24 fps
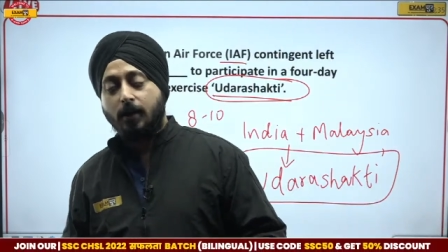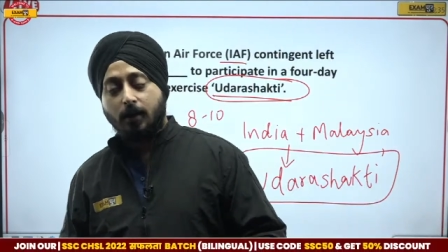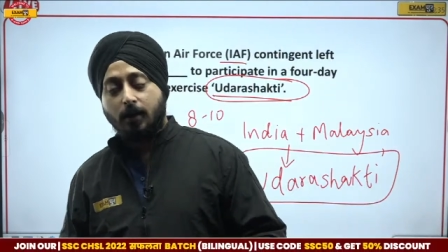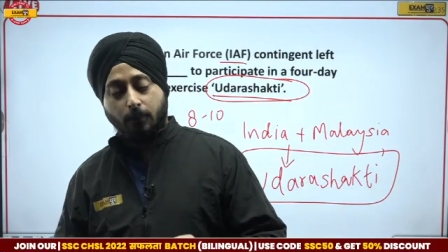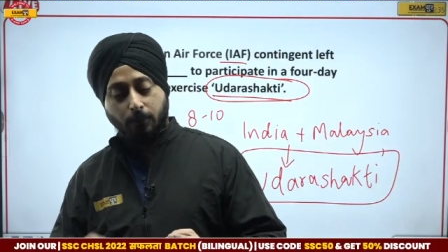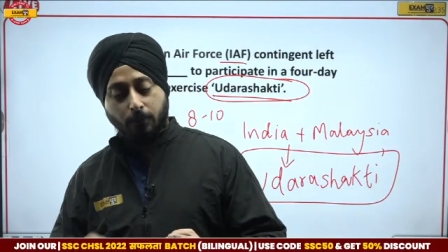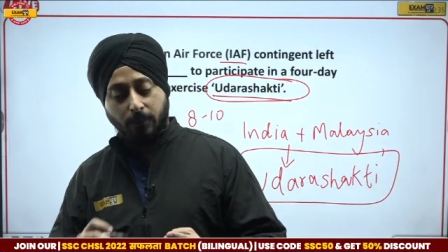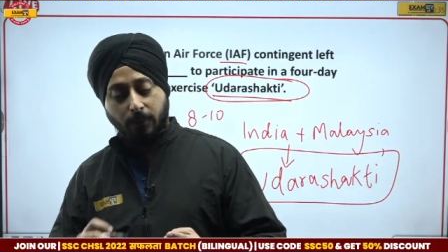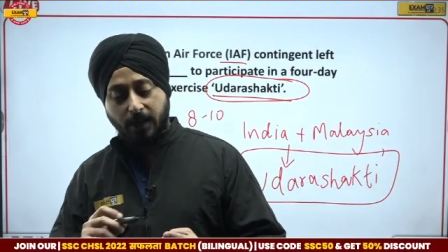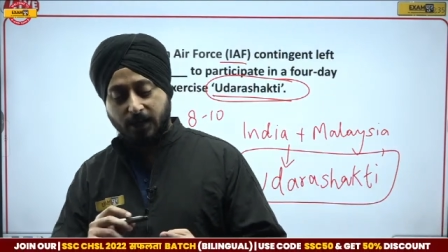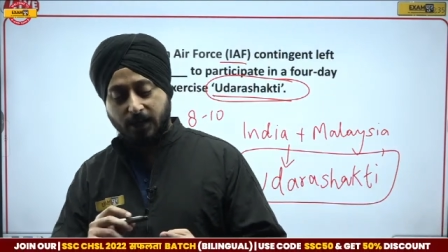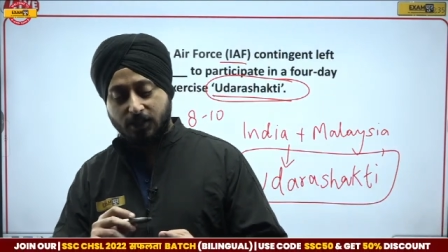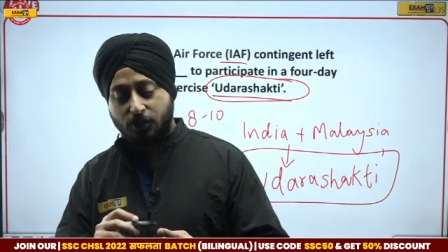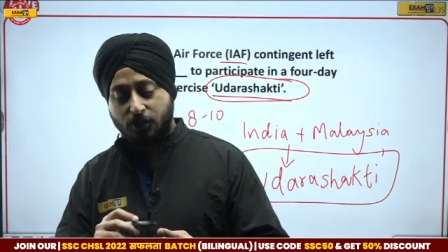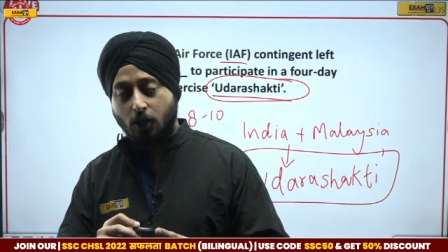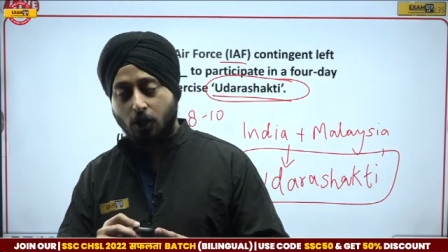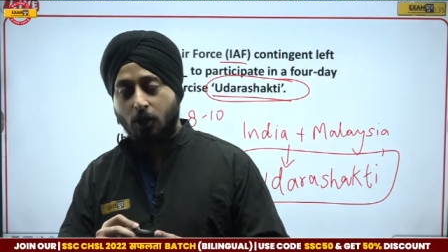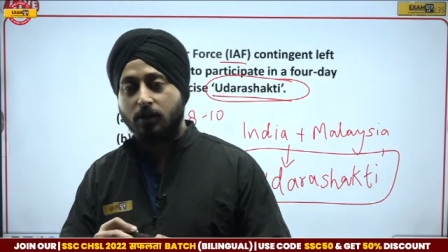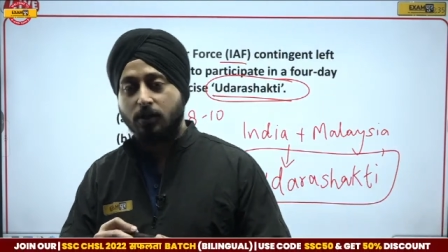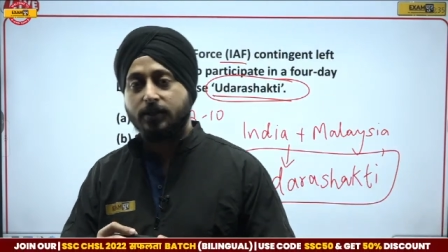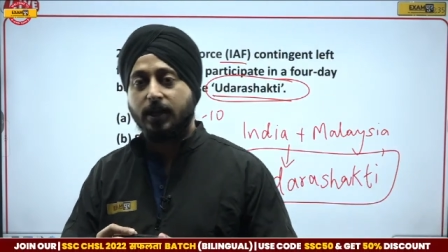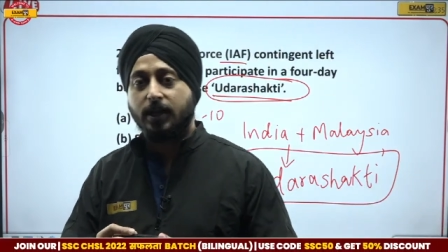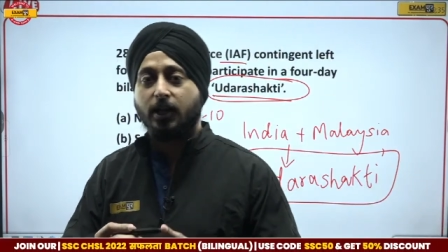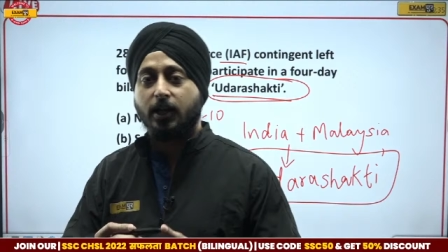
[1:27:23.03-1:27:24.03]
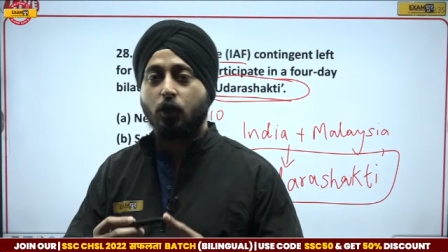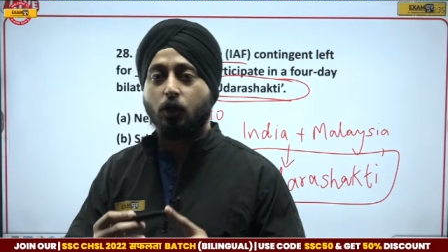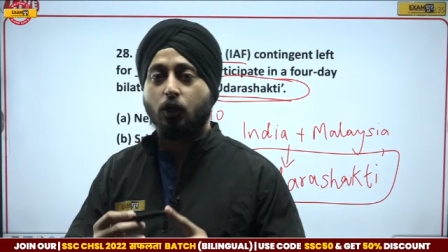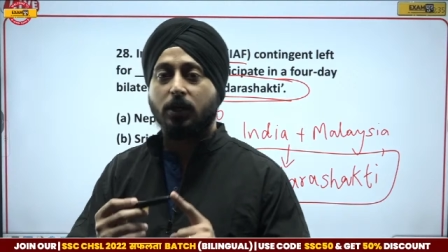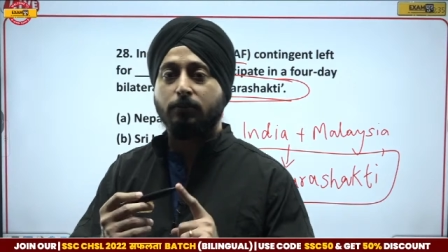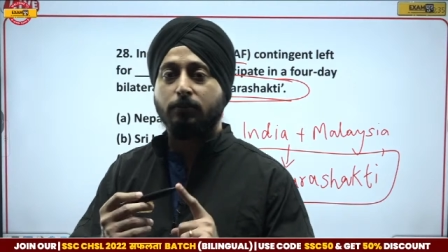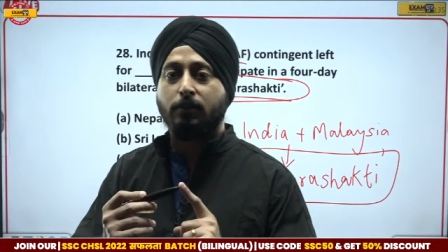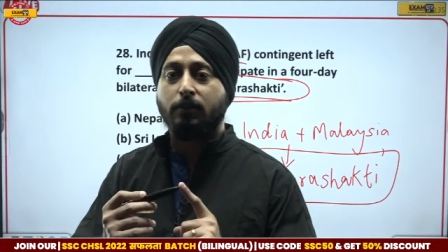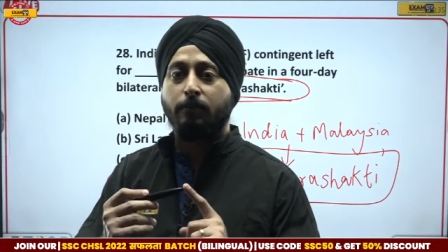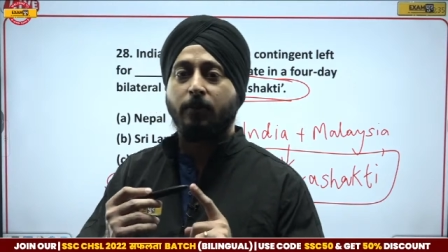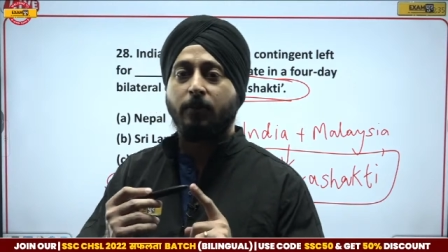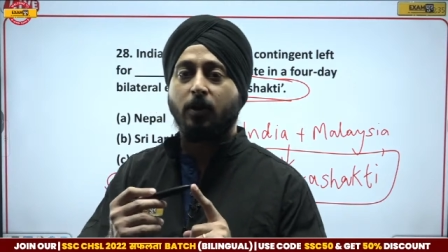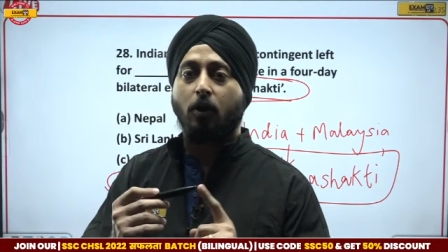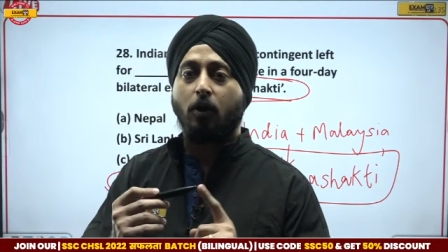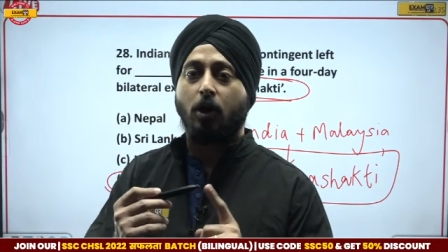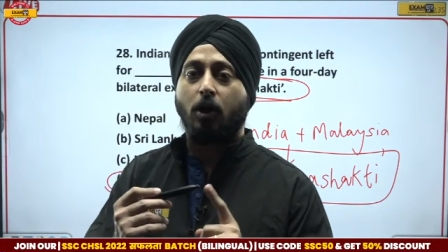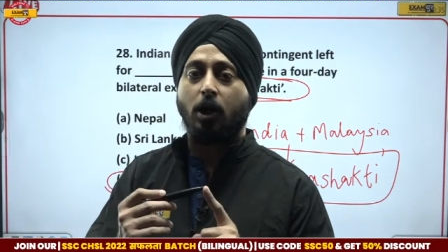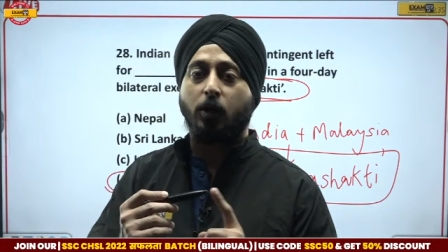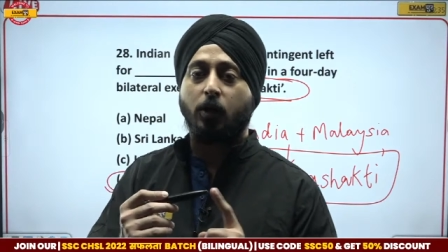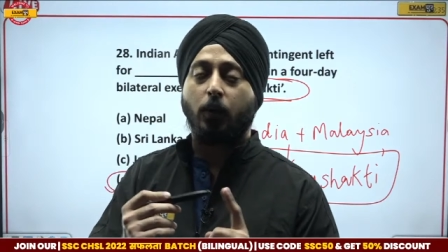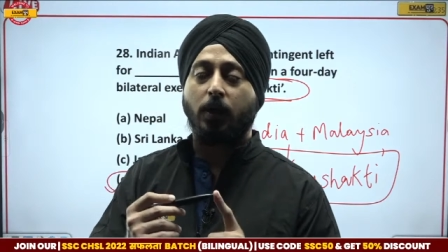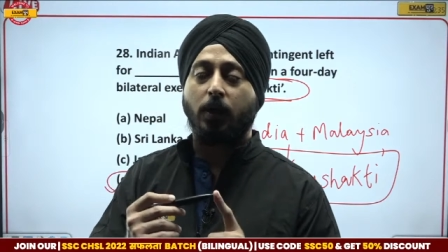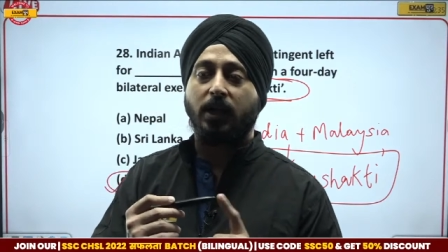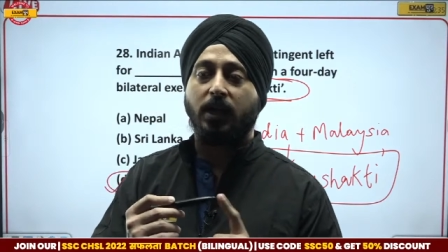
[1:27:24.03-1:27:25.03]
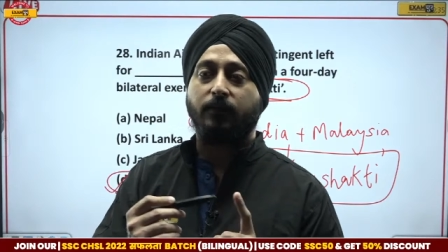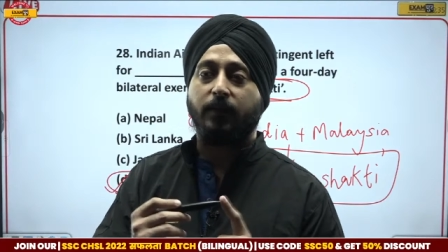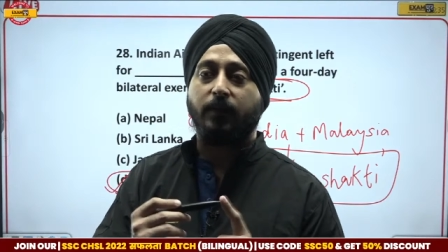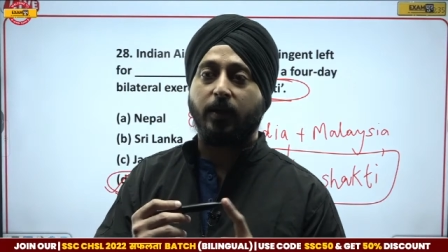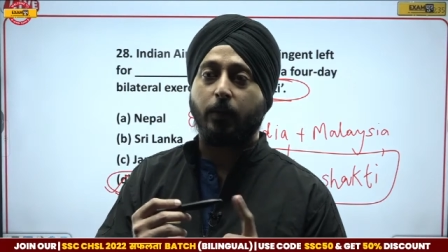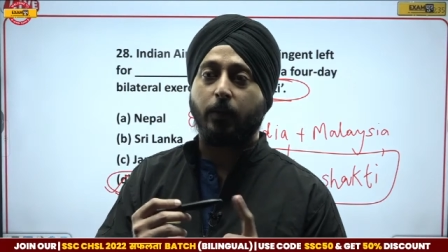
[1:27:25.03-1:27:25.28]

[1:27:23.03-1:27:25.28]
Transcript: make sure that you remember all 25